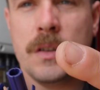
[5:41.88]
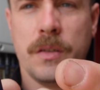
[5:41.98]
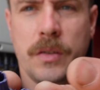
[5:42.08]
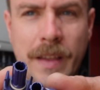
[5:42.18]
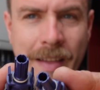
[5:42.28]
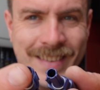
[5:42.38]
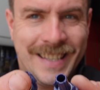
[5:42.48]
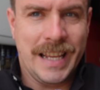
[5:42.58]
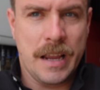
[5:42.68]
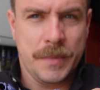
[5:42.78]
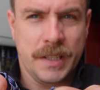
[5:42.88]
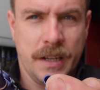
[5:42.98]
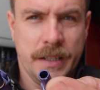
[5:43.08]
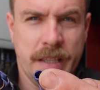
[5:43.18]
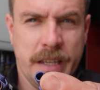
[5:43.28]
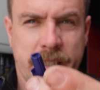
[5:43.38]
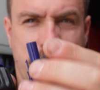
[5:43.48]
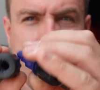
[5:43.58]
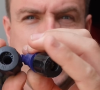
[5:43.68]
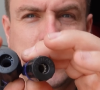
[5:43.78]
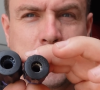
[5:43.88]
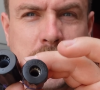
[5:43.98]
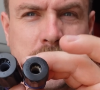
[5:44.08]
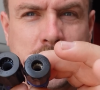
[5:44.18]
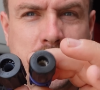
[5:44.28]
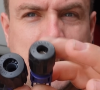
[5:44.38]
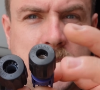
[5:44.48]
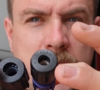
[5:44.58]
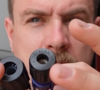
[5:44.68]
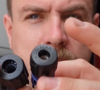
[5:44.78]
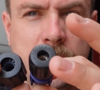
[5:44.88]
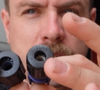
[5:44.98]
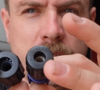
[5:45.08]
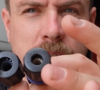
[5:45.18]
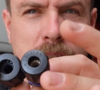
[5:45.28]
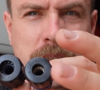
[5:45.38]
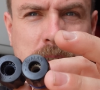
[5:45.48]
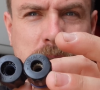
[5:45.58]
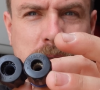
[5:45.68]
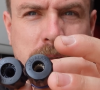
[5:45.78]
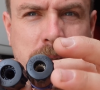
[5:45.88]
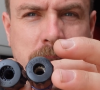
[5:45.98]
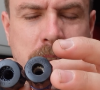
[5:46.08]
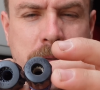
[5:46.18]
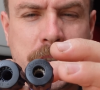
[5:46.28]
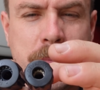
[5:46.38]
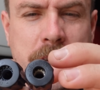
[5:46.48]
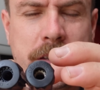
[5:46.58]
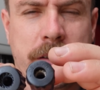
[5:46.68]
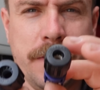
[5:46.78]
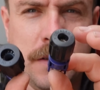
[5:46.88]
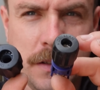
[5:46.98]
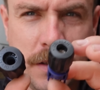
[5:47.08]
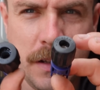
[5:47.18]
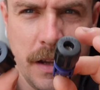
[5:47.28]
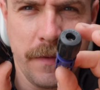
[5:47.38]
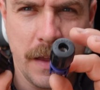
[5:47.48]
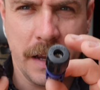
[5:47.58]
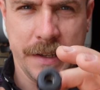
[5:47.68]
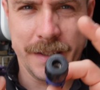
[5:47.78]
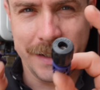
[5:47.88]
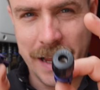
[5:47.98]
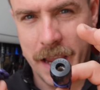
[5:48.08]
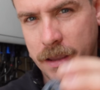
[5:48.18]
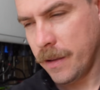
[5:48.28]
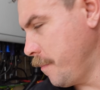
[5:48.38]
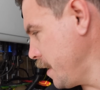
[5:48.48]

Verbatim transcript: So they're the same size this end, but this end there is a big difference, and that is to take a